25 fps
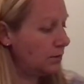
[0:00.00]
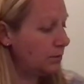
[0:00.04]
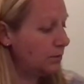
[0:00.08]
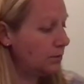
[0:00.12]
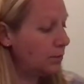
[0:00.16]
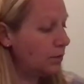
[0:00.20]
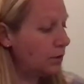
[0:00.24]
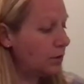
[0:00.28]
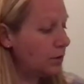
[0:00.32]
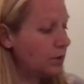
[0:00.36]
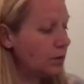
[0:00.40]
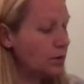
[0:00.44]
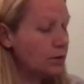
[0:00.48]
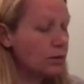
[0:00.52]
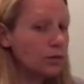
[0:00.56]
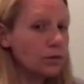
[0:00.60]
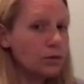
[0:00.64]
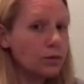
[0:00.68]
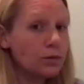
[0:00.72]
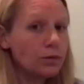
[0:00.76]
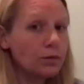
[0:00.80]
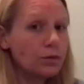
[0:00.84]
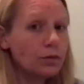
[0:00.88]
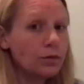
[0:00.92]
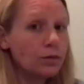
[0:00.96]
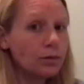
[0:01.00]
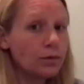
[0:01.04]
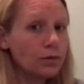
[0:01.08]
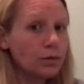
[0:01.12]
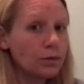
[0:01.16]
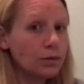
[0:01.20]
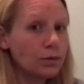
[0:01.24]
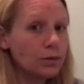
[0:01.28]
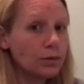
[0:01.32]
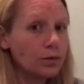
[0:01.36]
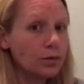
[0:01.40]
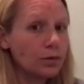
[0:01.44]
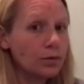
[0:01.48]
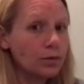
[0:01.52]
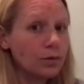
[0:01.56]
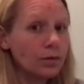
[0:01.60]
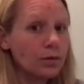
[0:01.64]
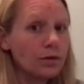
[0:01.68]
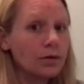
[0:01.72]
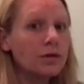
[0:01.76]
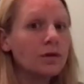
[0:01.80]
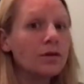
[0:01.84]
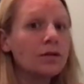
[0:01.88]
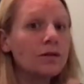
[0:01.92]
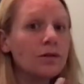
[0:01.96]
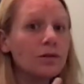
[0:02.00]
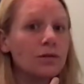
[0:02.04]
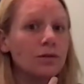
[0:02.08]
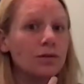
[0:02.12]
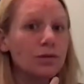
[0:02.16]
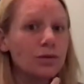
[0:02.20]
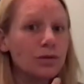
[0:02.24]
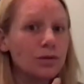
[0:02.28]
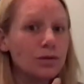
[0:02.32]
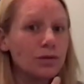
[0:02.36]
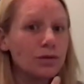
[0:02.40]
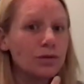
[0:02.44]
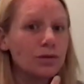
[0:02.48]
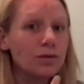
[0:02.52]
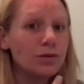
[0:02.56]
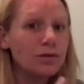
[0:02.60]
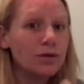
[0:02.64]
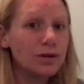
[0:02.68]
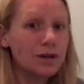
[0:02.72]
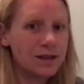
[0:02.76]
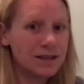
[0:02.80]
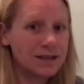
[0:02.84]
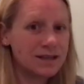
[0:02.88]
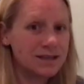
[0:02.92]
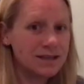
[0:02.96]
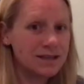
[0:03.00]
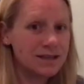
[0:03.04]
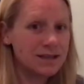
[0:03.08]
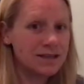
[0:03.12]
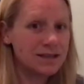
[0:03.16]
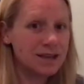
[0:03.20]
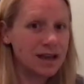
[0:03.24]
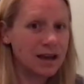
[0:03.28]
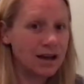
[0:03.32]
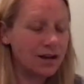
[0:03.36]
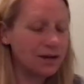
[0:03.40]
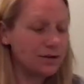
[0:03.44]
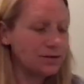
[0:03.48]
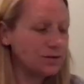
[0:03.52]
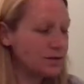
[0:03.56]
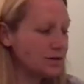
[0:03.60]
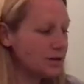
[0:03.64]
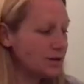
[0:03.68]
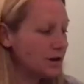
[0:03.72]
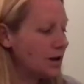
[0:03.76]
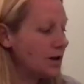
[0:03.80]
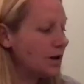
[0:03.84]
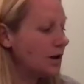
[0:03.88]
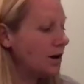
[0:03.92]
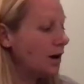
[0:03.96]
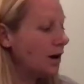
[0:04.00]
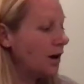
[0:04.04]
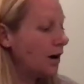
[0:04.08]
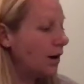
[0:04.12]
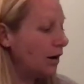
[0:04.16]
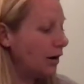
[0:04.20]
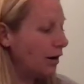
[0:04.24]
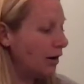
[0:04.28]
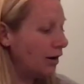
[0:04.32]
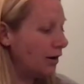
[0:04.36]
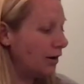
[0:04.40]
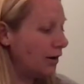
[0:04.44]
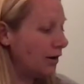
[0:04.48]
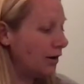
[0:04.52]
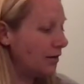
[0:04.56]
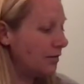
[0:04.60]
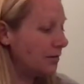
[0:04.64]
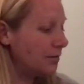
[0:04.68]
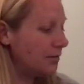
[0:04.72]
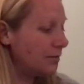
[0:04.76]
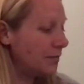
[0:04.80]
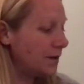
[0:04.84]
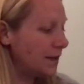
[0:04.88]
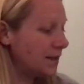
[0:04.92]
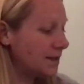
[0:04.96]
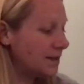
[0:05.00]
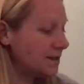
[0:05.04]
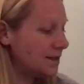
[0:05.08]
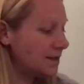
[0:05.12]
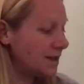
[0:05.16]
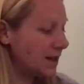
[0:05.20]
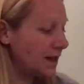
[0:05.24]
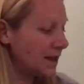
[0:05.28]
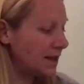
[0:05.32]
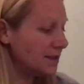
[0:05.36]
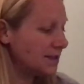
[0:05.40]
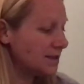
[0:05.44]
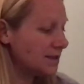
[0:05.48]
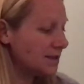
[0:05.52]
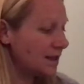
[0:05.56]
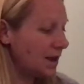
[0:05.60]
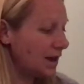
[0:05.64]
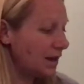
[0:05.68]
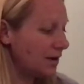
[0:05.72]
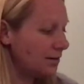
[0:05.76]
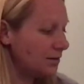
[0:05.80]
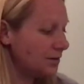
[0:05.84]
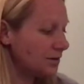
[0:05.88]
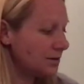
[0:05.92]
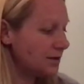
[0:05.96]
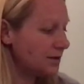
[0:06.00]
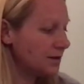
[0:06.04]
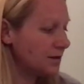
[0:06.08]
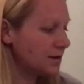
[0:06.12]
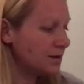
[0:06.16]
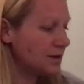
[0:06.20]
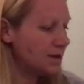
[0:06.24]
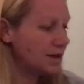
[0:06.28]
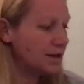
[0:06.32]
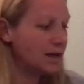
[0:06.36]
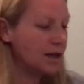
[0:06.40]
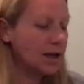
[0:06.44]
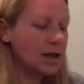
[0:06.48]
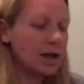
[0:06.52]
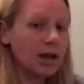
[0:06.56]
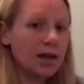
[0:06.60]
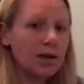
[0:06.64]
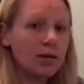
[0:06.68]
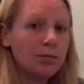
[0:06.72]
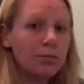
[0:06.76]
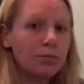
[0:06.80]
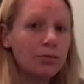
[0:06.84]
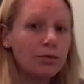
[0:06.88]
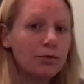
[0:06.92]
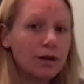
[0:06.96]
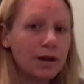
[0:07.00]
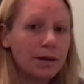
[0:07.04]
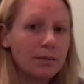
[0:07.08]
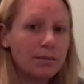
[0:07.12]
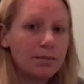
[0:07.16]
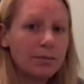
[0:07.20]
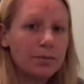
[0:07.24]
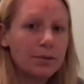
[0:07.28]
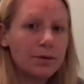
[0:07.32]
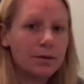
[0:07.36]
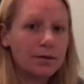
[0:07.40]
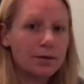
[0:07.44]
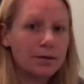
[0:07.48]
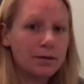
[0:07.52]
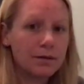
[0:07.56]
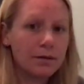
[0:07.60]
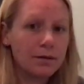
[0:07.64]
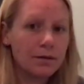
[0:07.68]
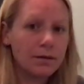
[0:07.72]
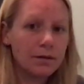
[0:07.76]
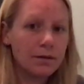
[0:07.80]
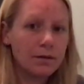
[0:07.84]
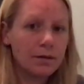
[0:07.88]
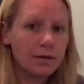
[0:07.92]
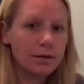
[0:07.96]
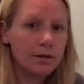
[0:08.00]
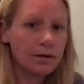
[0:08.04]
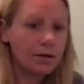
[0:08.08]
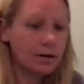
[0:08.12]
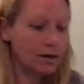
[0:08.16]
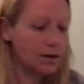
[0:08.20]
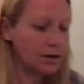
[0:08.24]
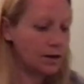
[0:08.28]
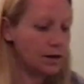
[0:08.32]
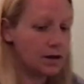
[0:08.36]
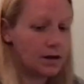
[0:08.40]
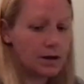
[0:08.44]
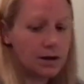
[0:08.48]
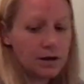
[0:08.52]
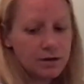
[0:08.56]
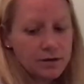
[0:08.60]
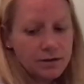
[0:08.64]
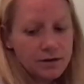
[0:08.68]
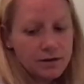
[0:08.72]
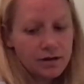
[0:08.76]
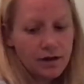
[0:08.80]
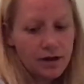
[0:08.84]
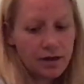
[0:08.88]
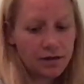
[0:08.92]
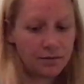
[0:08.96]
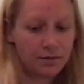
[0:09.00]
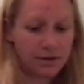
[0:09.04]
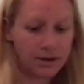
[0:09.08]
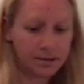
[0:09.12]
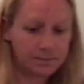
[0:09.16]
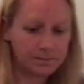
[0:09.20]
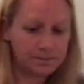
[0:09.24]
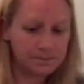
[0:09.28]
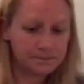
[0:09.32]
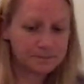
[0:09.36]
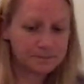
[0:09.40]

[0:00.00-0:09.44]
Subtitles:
B-r. R is the sound. R makes that sound. Brip. Here's another one.